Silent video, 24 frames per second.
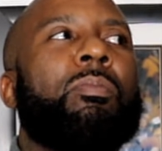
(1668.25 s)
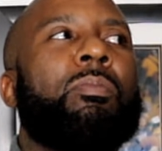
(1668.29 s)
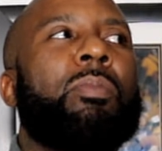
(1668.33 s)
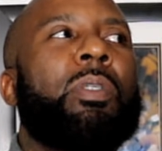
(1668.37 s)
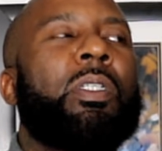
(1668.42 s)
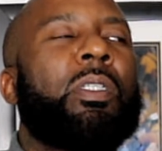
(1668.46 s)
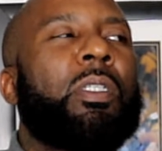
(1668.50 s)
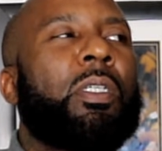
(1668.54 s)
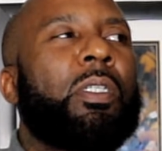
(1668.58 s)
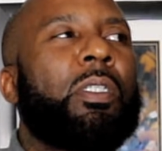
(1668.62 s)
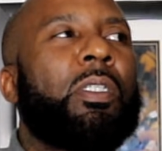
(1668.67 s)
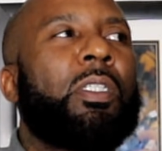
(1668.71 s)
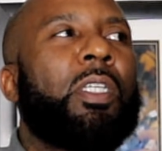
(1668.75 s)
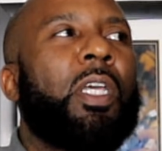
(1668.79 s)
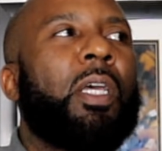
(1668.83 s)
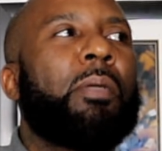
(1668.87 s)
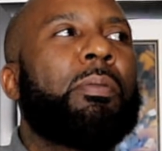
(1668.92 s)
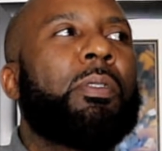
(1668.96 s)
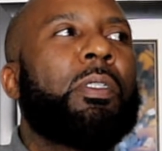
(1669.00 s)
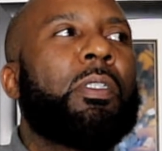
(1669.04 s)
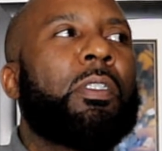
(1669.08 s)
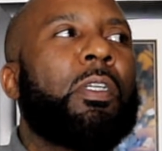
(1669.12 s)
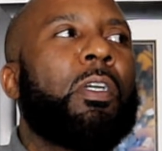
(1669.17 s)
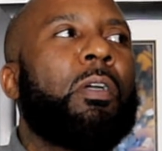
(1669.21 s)

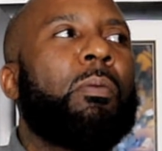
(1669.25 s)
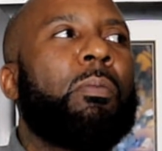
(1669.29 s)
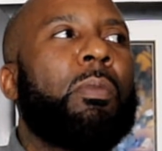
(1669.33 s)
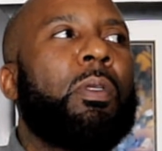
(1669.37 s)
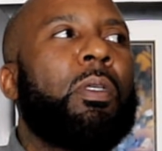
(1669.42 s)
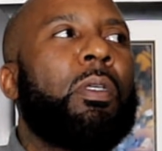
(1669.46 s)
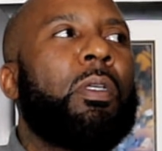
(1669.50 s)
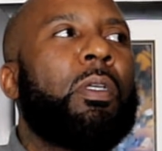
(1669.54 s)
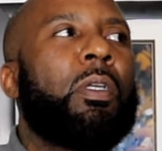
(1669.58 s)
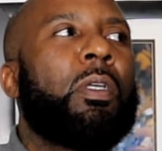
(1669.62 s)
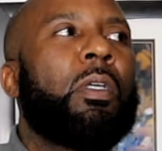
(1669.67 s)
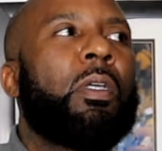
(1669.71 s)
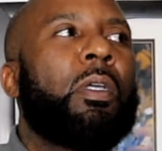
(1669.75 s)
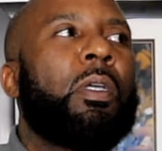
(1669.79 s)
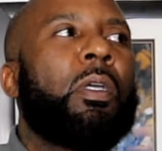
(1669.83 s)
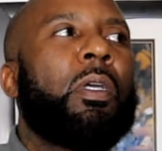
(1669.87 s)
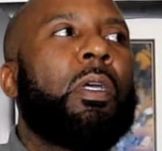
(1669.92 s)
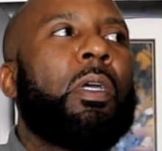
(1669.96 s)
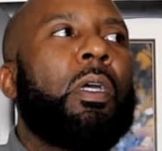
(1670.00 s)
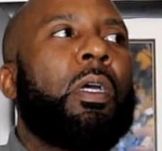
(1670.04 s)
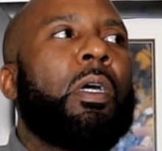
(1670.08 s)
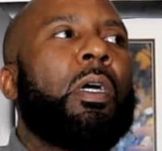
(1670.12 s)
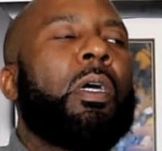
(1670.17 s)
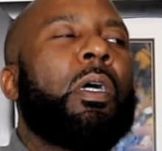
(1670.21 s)
Misconceptions, homie?
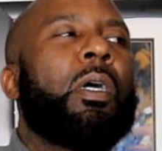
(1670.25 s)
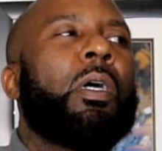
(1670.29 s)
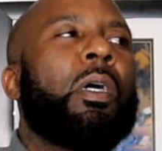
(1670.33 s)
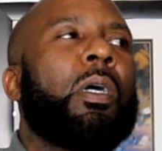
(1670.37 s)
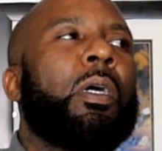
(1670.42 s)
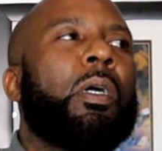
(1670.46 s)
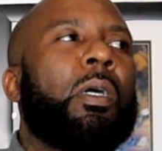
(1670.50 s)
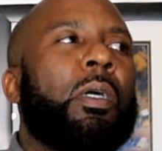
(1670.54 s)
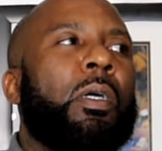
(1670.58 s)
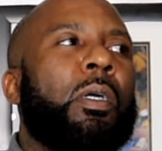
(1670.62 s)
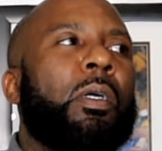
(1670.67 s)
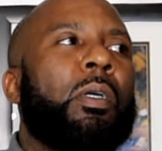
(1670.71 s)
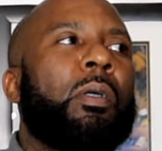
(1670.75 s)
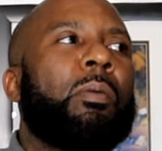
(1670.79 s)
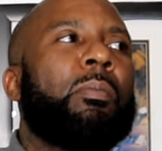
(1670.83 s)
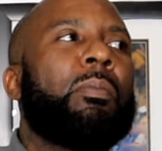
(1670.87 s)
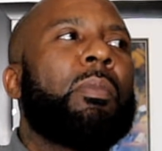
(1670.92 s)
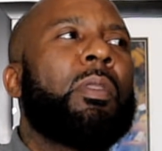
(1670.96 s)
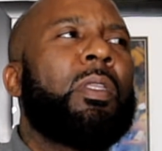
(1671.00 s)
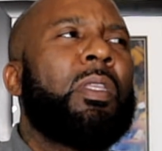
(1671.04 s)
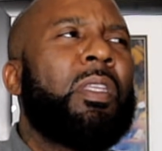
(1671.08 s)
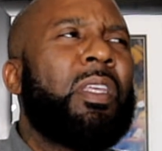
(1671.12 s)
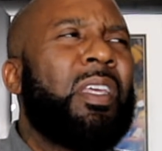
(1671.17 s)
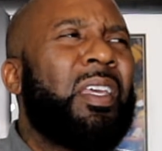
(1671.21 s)

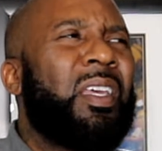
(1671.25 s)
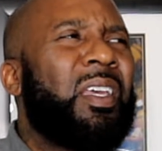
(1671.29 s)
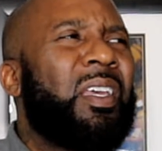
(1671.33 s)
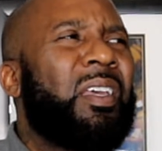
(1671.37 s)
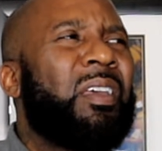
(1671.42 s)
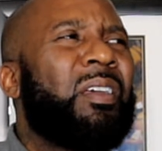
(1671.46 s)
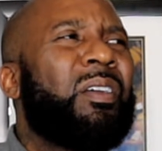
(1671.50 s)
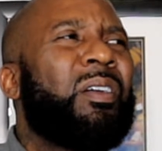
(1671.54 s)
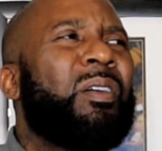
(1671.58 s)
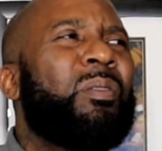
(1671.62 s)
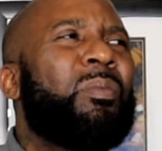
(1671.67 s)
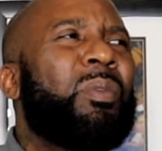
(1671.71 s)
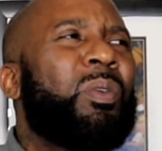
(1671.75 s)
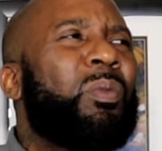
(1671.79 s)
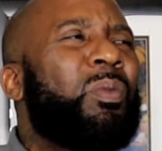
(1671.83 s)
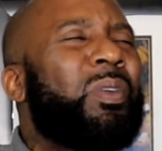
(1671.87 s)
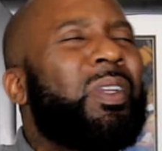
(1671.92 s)
Yeah, homie.